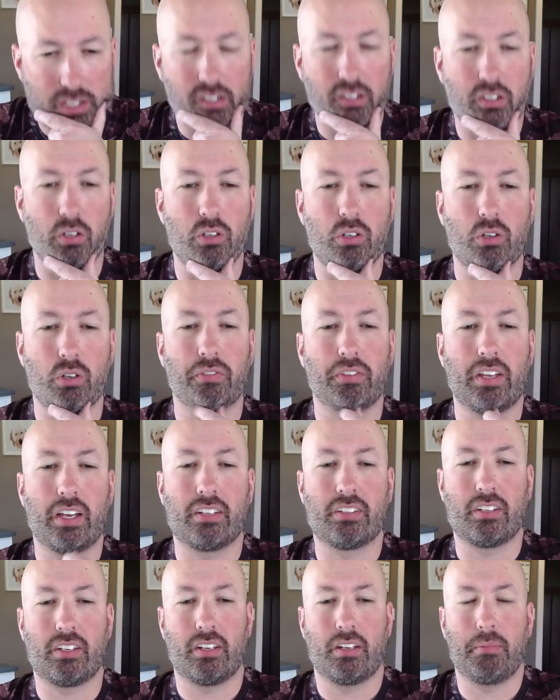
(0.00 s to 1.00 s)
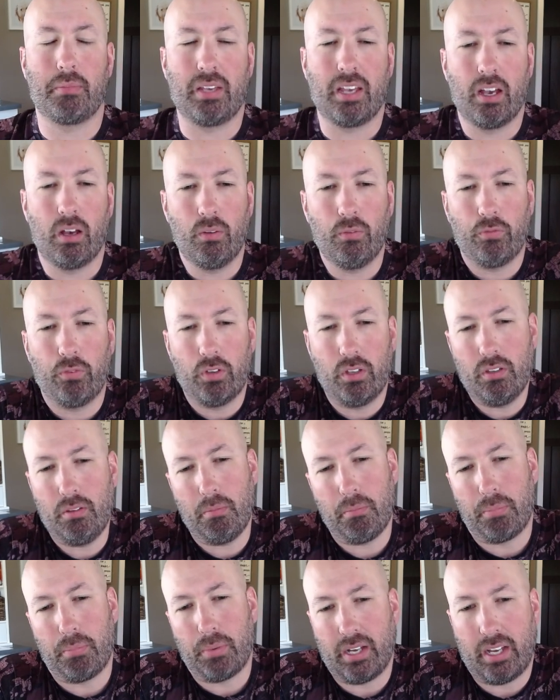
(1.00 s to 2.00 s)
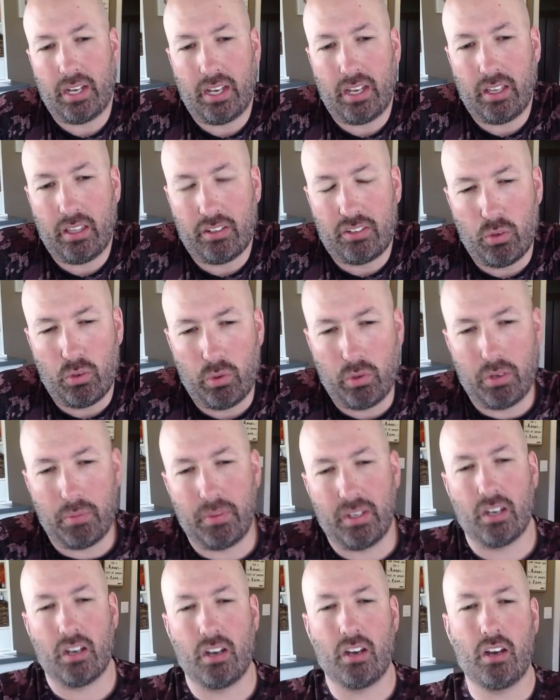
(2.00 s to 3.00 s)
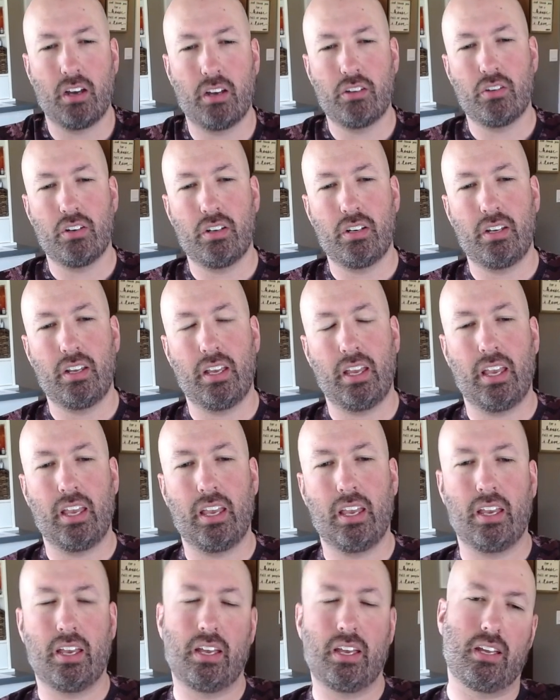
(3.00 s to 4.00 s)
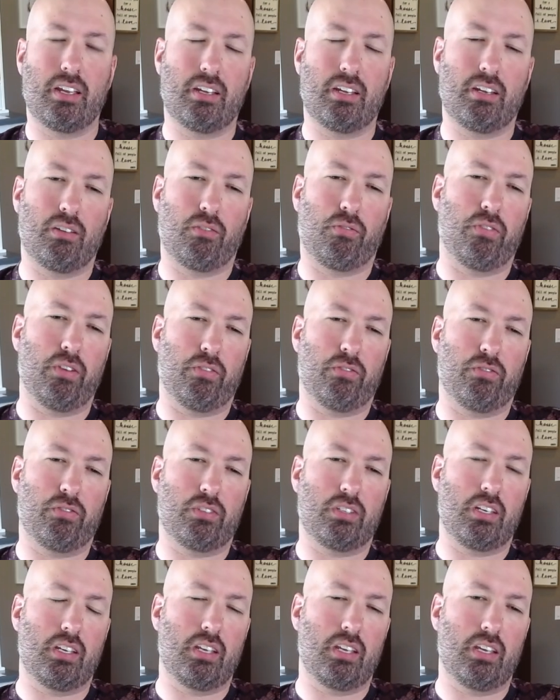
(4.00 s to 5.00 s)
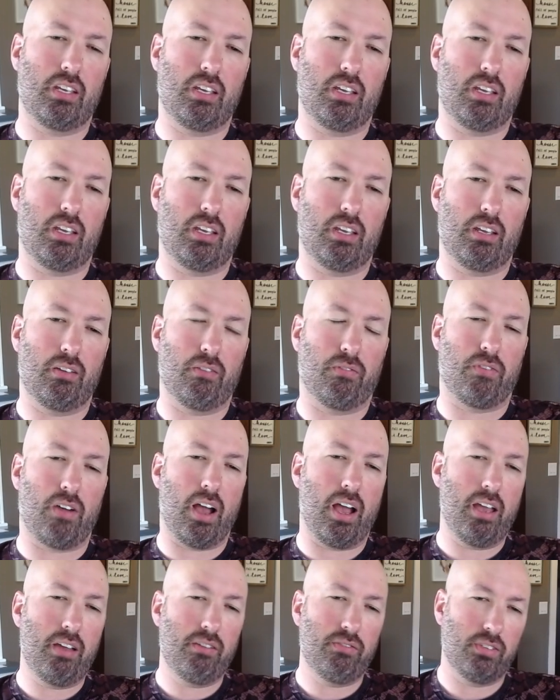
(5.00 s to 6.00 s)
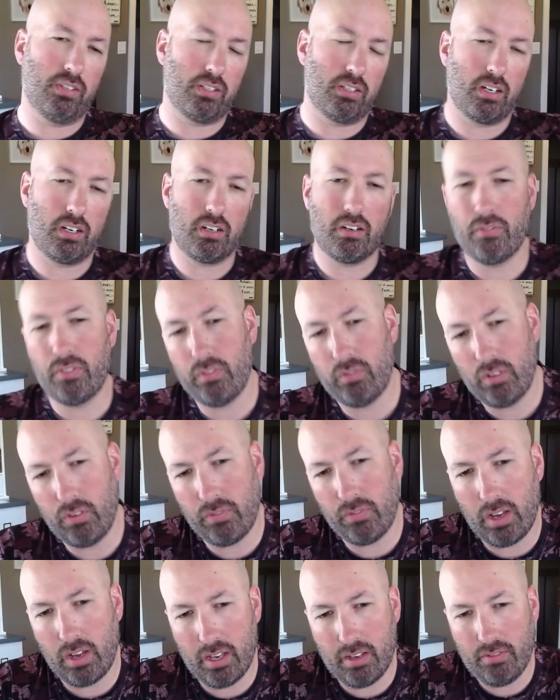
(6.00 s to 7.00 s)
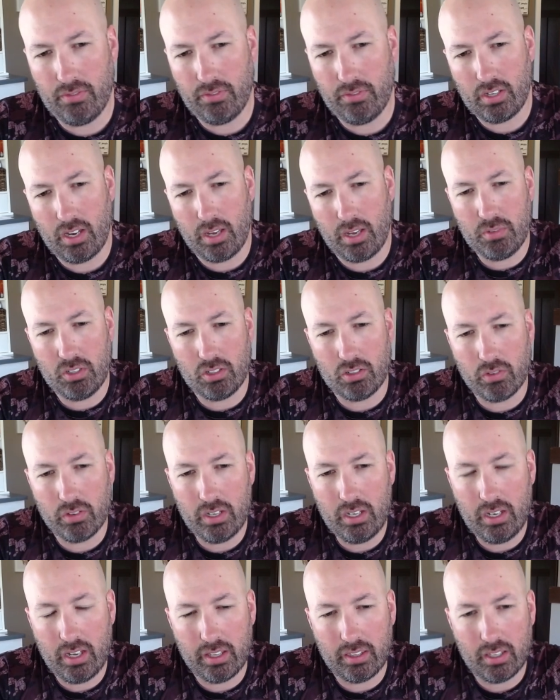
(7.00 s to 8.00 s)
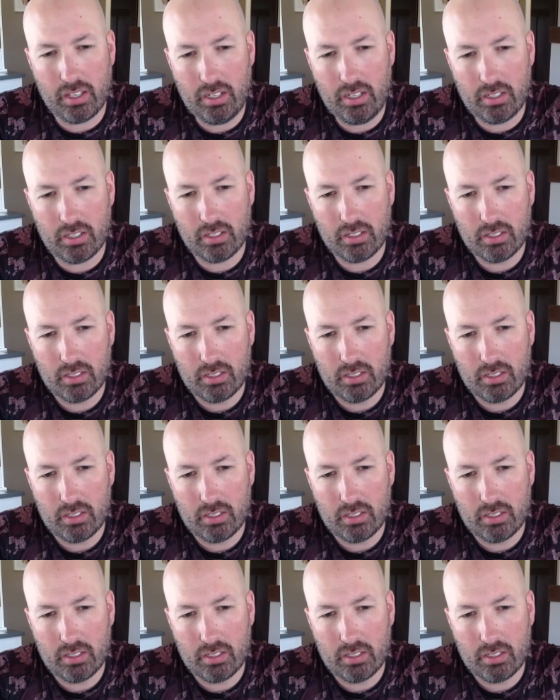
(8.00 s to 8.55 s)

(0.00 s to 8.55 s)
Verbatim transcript: Don't know if that's gonna be helpful, but let's see, what would it be, 155? 155 times three, I think.